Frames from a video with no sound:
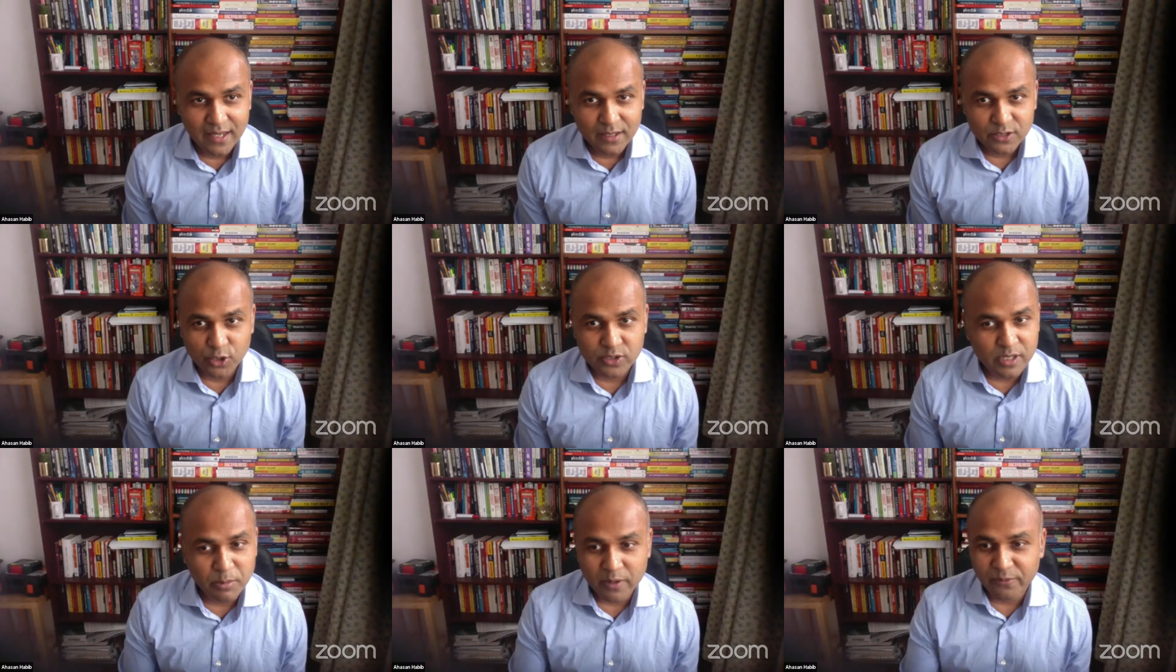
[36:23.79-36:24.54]
So
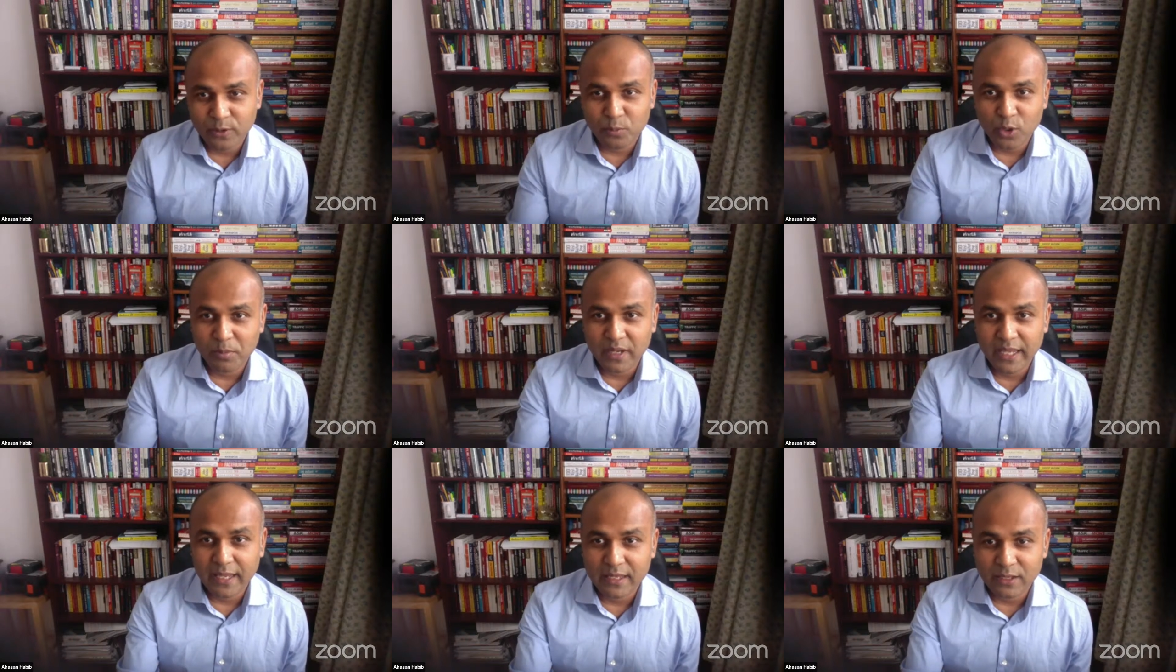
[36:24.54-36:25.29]
some of you
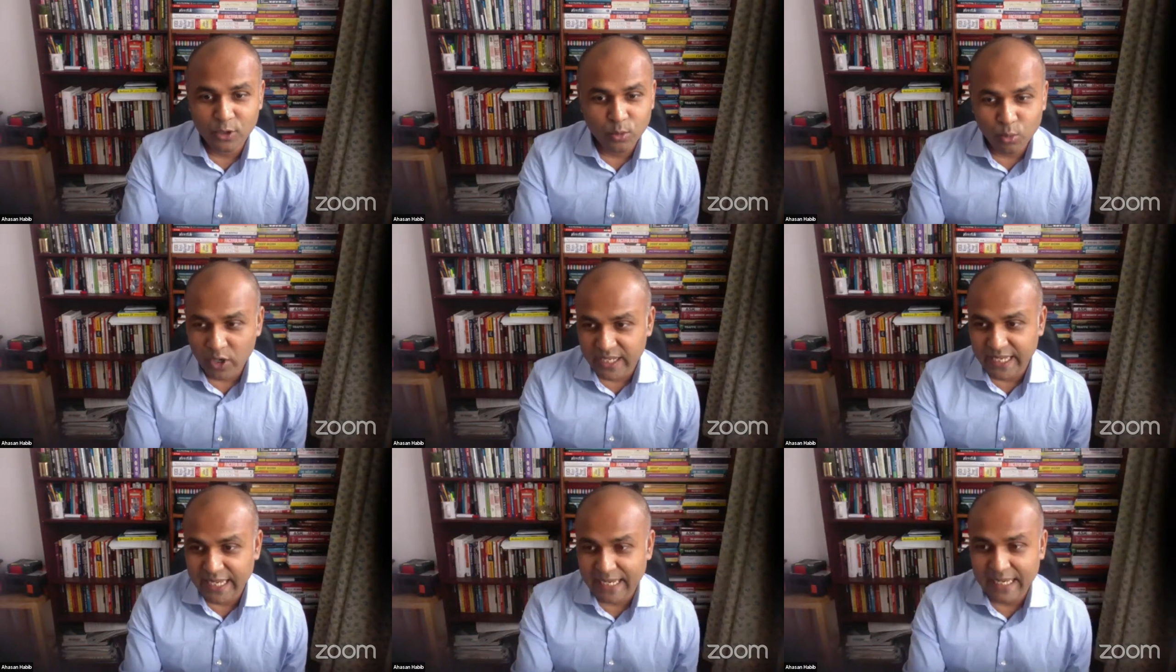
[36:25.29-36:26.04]
probably
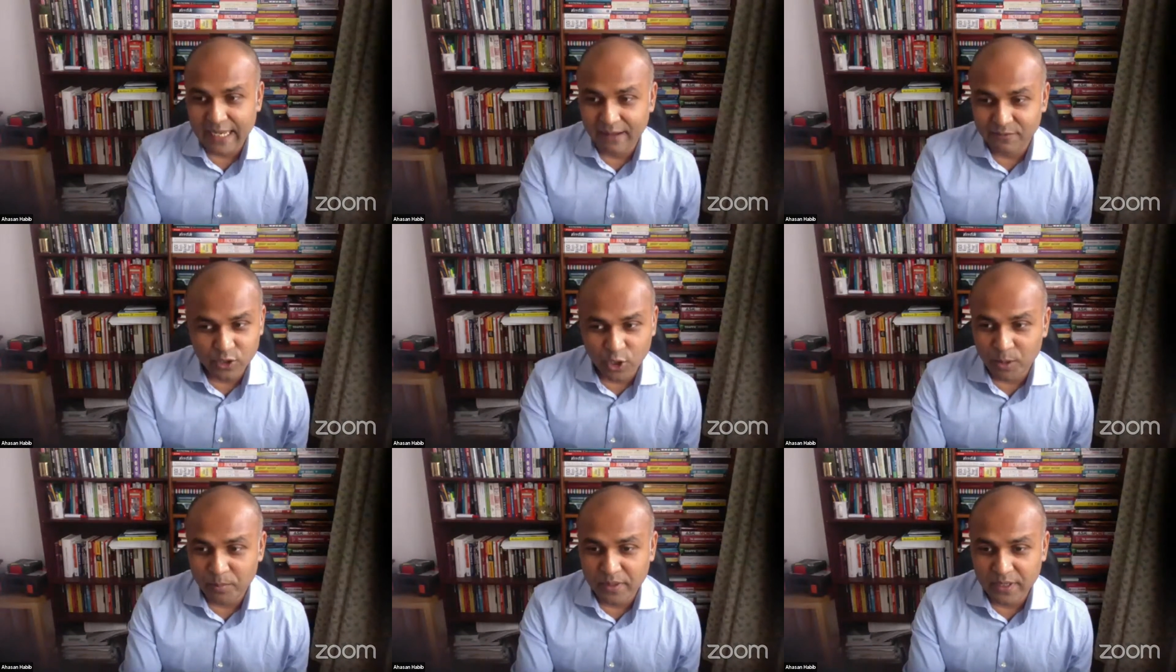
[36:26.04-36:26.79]
working, have
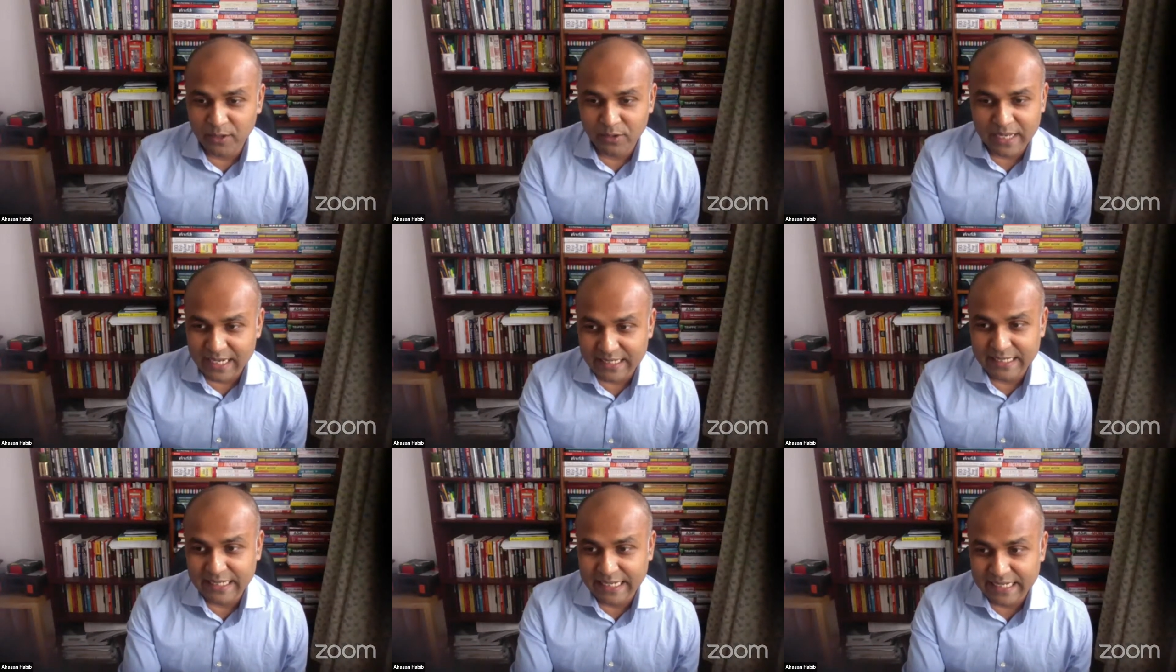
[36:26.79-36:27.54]
job, you
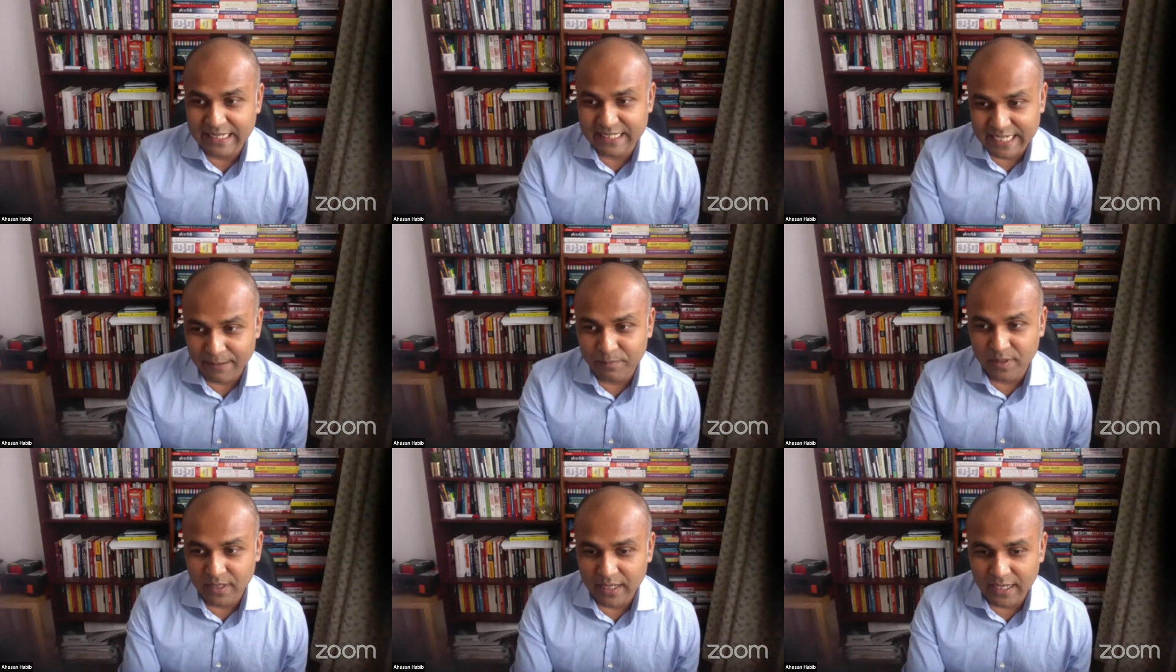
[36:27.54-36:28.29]
can't get the
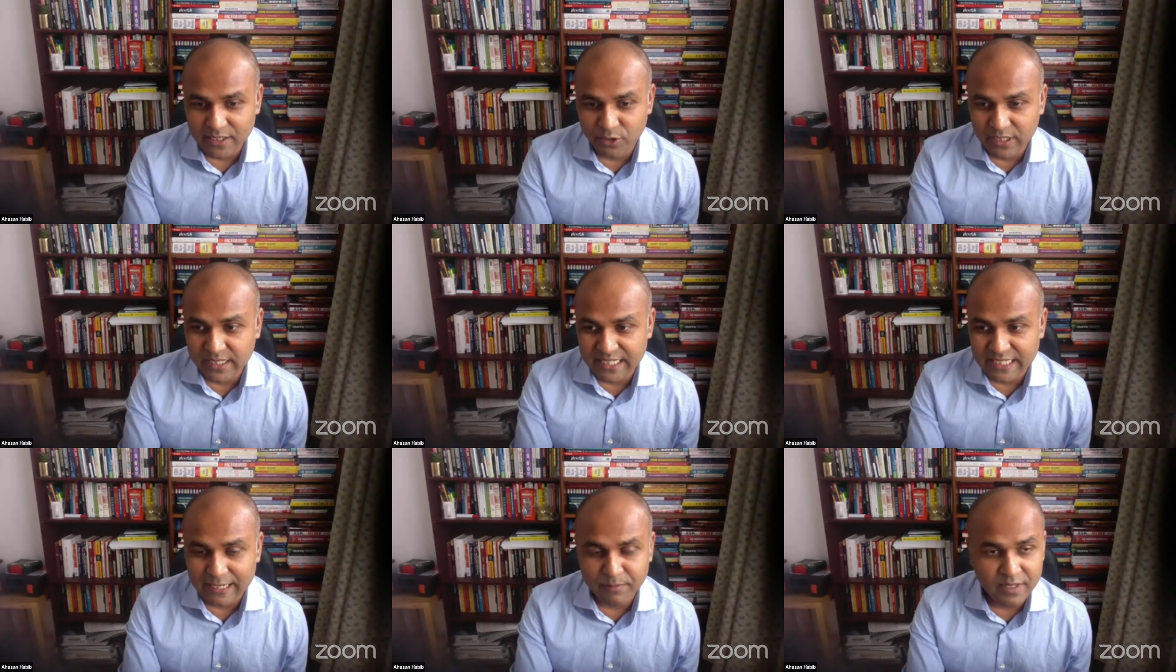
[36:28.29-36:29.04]
time during the
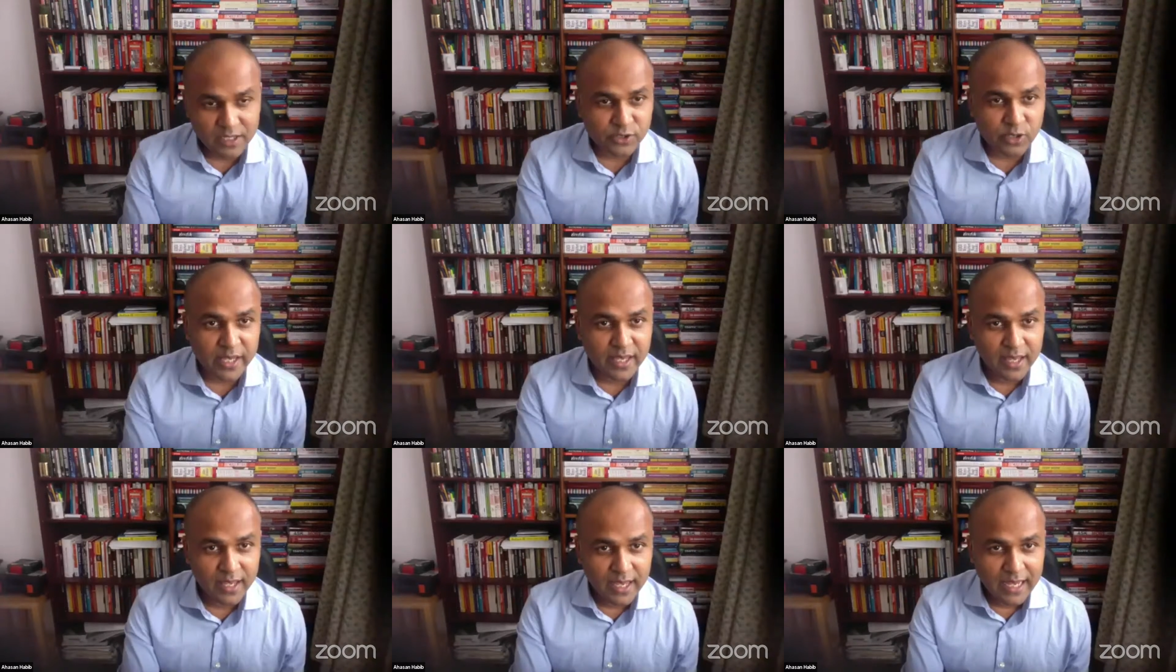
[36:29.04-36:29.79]
daytime. That's why
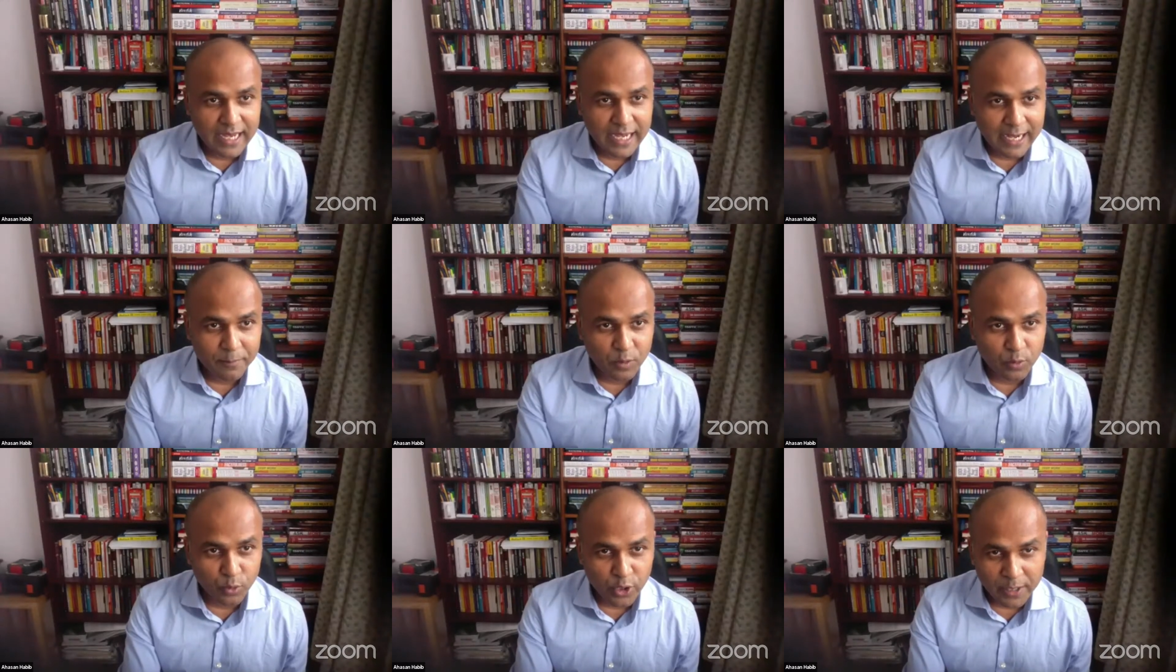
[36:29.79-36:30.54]

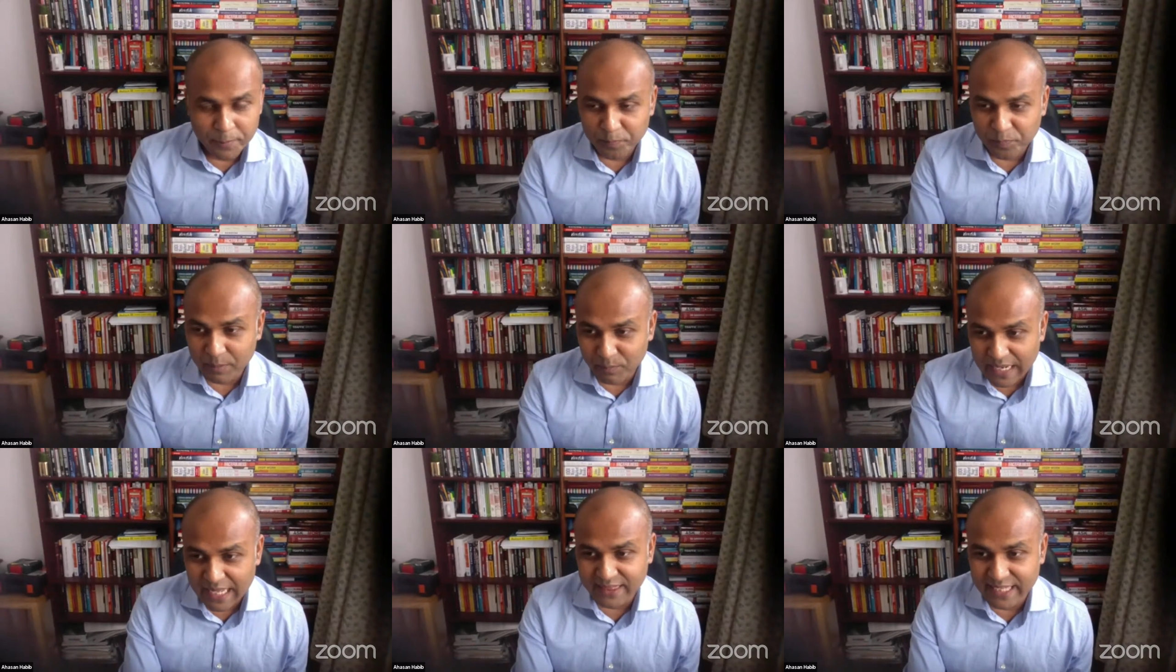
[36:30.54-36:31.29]
we
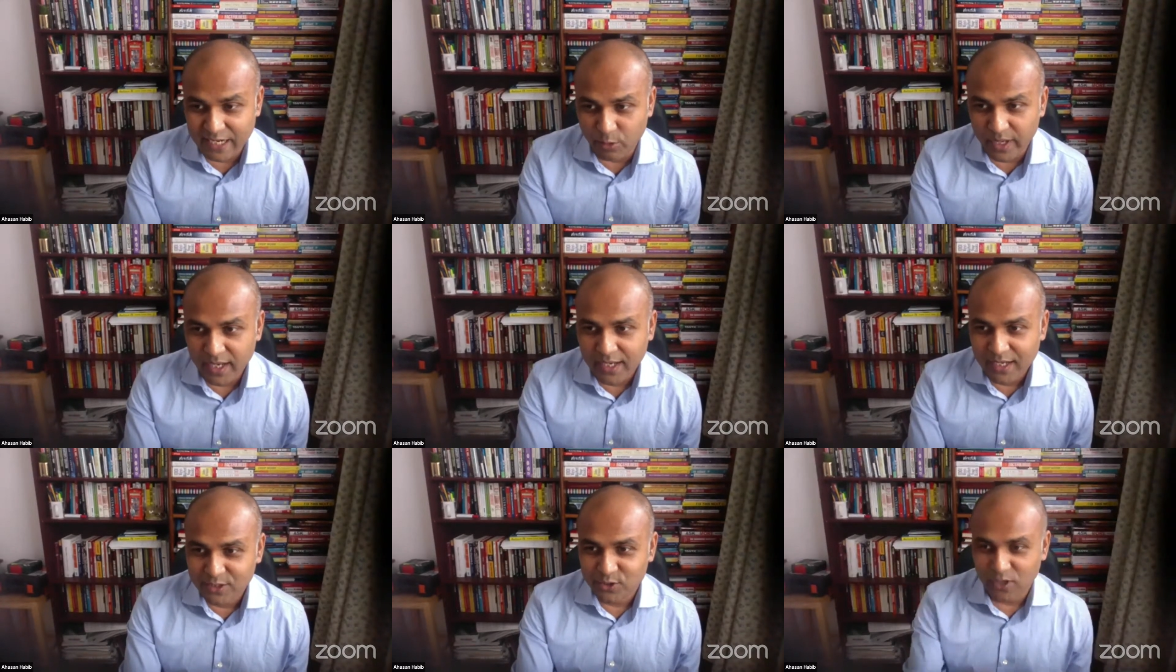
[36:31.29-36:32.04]
plan that way.
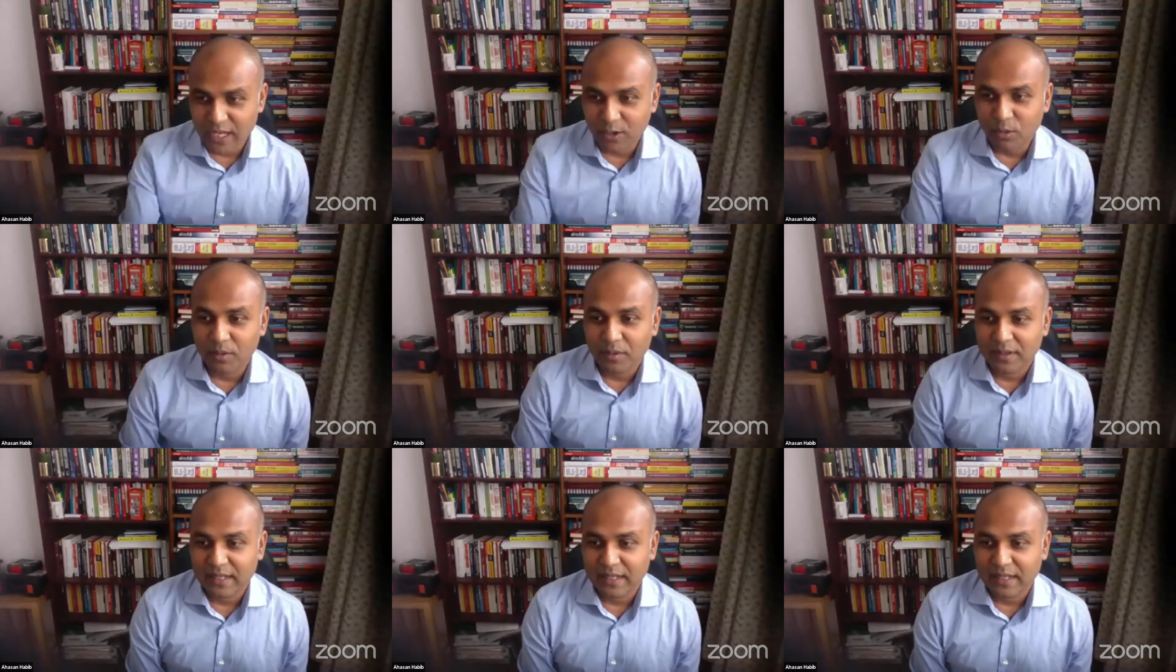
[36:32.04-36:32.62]
So now,